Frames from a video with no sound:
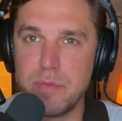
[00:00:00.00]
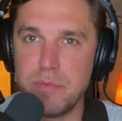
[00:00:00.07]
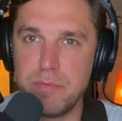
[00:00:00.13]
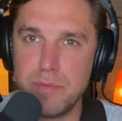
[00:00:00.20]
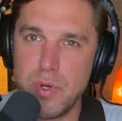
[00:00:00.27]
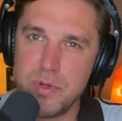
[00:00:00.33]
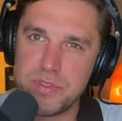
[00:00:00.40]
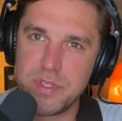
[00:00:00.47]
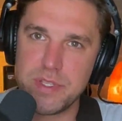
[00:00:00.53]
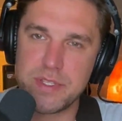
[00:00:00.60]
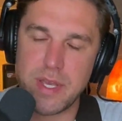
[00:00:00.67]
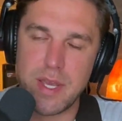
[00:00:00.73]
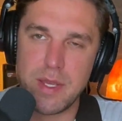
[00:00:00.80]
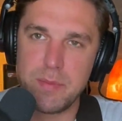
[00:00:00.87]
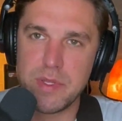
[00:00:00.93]
most of the
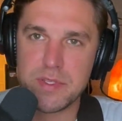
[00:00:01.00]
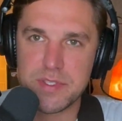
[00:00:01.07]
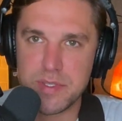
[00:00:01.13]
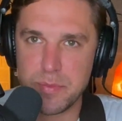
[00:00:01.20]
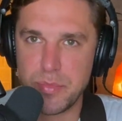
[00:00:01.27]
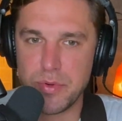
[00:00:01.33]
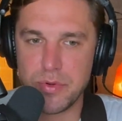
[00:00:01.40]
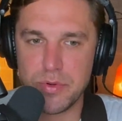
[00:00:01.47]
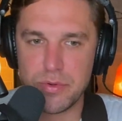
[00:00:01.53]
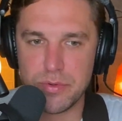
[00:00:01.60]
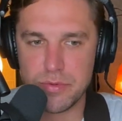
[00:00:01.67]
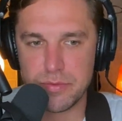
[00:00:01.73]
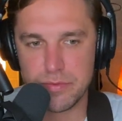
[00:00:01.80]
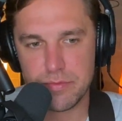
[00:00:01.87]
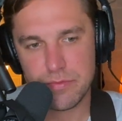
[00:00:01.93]
time in
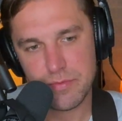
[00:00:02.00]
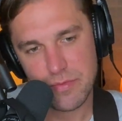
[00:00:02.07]
simple,